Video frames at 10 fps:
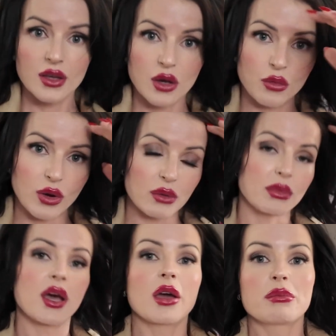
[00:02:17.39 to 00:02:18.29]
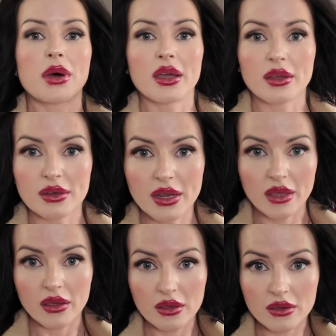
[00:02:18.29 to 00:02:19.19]
One behind my
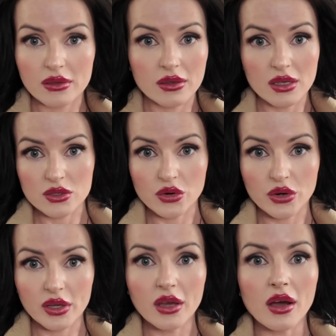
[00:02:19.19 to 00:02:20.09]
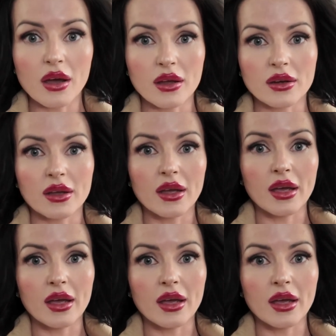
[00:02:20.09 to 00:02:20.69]
neck is already gone,